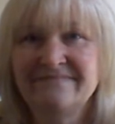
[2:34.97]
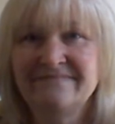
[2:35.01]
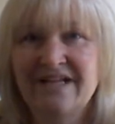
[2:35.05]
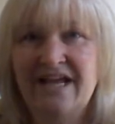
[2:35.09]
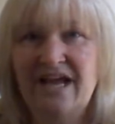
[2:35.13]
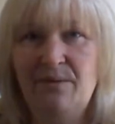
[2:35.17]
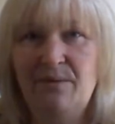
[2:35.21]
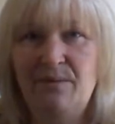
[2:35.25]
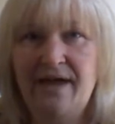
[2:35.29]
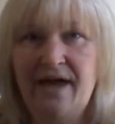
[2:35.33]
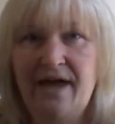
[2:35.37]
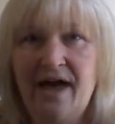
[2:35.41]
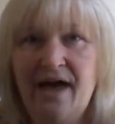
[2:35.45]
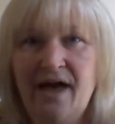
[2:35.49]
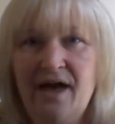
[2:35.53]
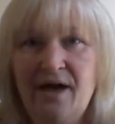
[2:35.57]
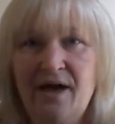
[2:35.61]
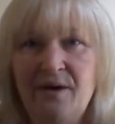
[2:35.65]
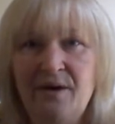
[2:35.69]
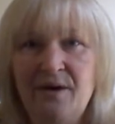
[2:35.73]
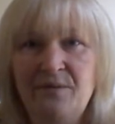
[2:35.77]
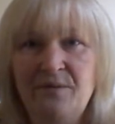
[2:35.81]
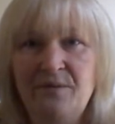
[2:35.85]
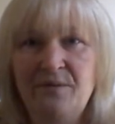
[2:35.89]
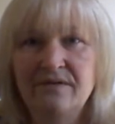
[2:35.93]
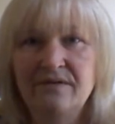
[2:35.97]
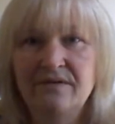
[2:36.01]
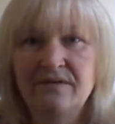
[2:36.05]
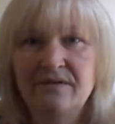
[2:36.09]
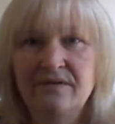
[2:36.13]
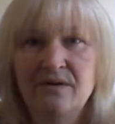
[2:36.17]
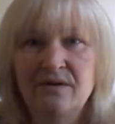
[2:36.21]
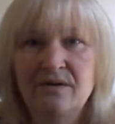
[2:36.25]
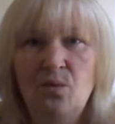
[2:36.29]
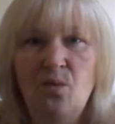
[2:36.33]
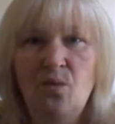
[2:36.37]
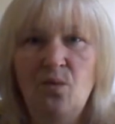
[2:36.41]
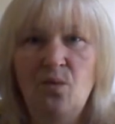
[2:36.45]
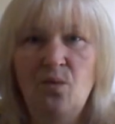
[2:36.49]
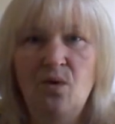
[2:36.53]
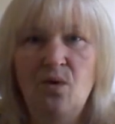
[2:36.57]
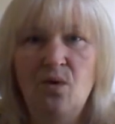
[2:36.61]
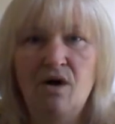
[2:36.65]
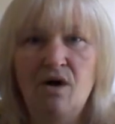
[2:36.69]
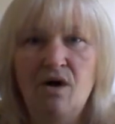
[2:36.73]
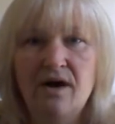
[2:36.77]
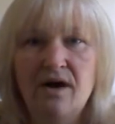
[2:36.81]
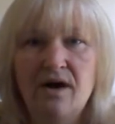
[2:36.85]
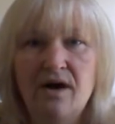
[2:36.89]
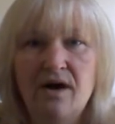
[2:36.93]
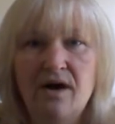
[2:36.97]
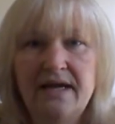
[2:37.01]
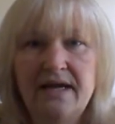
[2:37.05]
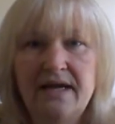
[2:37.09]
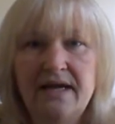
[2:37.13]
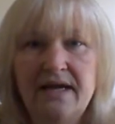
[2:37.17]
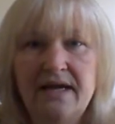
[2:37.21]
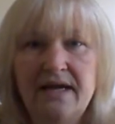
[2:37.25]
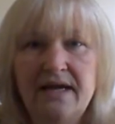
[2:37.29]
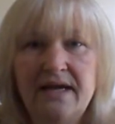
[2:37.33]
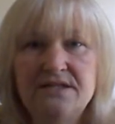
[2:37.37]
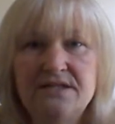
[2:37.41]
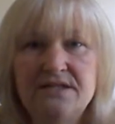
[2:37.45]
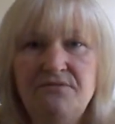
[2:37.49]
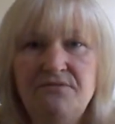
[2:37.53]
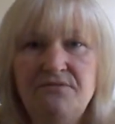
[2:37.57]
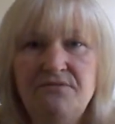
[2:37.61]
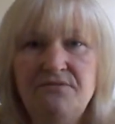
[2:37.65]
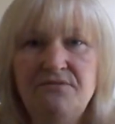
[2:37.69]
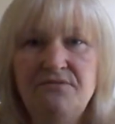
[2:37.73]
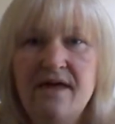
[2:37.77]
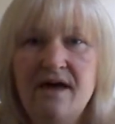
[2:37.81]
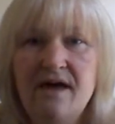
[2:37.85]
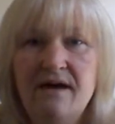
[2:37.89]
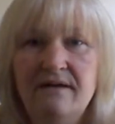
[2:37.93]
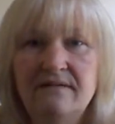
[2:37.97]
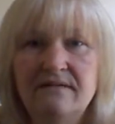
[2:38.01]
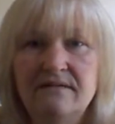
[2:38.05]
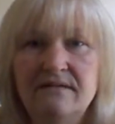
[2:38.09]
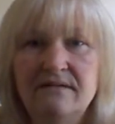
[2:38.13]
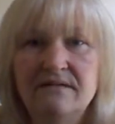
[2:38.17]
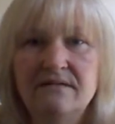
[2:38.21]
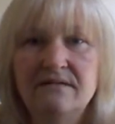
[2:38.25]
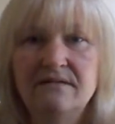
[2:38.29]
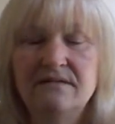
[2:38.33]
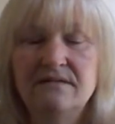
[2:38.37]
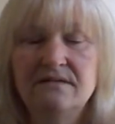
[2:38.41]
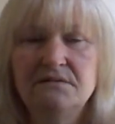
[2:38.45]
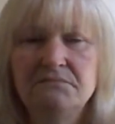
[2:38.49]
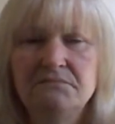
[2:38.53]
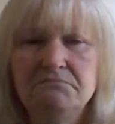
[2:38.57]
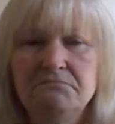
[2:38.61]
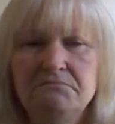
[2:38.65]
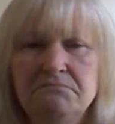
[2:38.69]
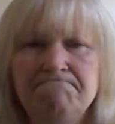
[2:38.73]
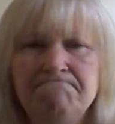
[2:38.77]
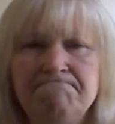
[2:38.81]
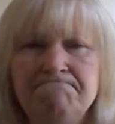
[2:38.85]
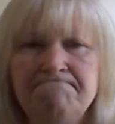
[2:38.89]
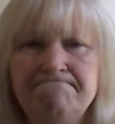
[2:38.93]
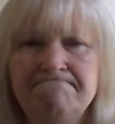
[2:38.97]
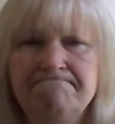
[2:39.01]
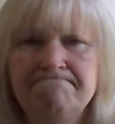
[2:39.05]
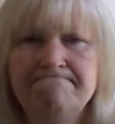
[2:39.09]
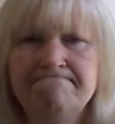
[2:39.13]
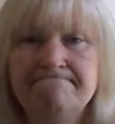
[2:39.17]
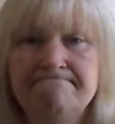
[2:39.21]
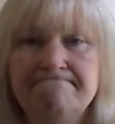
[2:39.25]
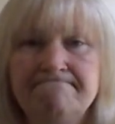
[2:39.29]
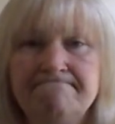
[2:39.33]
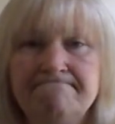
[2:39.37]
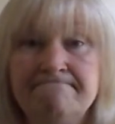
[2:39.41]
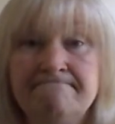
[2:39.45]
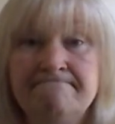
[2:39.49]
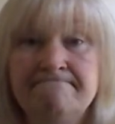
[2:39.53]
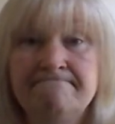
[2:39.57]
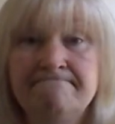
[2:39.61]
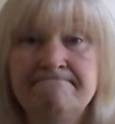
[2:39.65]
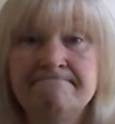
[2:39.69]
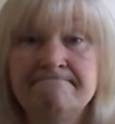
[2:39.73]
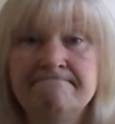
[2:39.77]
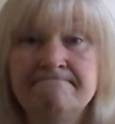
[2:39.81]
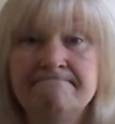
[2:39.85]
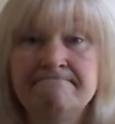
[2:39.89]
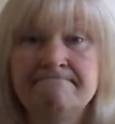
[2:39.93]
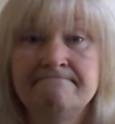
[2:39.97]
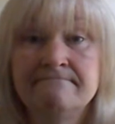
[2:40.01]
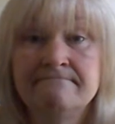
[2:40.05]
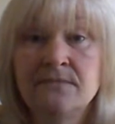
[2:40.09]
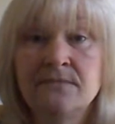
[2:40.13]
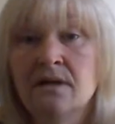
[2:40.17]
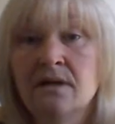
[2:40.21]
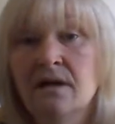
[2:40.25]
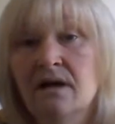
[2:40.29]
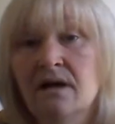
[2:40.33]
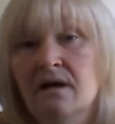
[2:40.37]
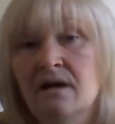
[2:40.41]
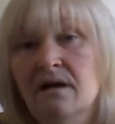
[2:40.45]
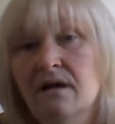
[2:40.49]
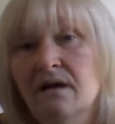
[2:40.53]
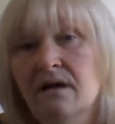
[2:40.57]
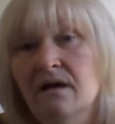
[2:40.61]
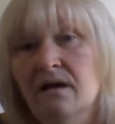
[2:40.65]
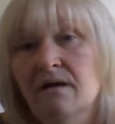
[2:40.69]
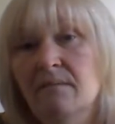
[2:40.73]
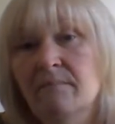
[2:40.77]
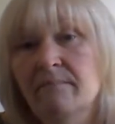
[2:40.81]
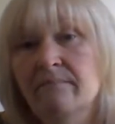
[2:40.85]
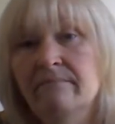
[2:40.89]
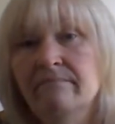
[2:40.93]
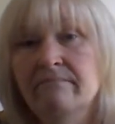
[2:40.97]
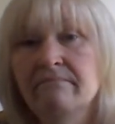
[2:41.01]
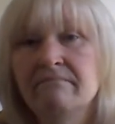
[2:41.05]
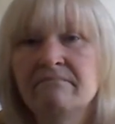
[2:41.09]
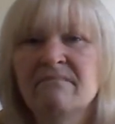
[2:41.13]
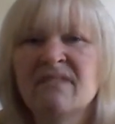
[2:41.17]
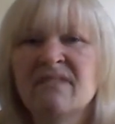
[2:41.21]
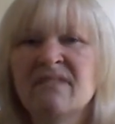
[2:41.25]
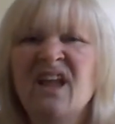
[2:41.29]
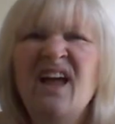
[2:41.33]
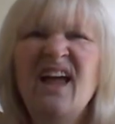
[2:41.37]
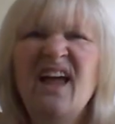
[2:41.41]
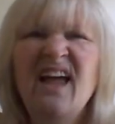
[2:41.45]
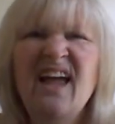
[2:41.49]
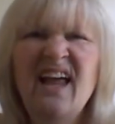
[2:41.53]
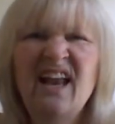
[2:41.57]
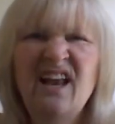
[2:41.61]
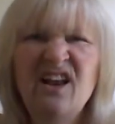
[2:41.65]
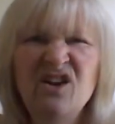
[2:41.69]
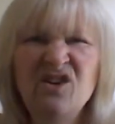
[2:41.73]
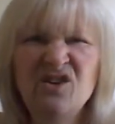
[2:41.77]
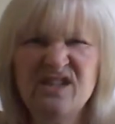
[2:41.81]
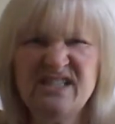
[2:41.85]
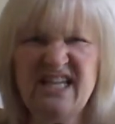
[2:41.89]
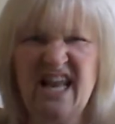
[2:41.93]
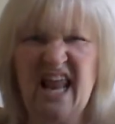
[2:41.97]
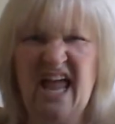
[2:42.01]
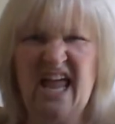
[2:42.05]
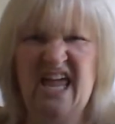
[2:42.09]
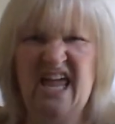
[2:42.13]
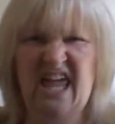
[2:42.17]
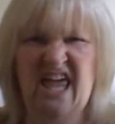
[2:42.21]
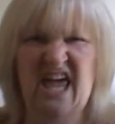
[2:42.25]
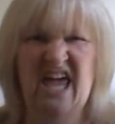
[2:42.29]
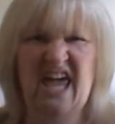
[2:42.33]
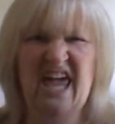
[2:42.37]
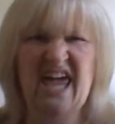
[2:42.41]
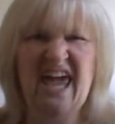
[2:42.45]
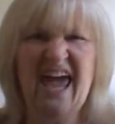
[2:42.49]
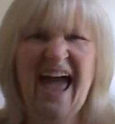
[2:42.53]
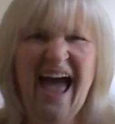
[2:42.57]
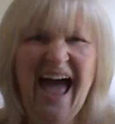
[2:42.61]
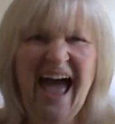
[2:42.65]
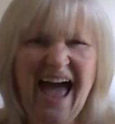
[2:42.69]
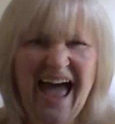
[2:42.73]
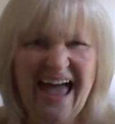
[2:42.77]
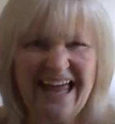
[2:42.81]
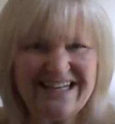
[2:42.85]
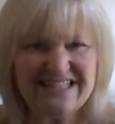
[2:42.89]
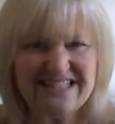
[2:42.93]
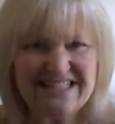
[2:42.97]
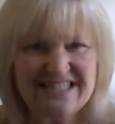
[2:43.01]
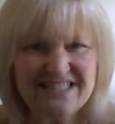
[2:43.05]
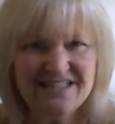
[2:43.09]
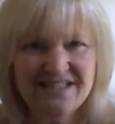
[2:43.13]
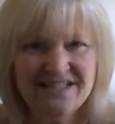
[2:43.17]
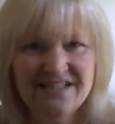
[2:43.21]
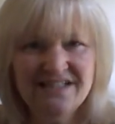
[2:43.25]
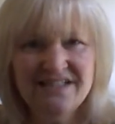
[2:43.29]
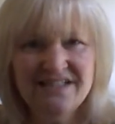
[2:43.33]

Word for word: Here we go. What kind of weather? Hmm. Um, it looks like a cat.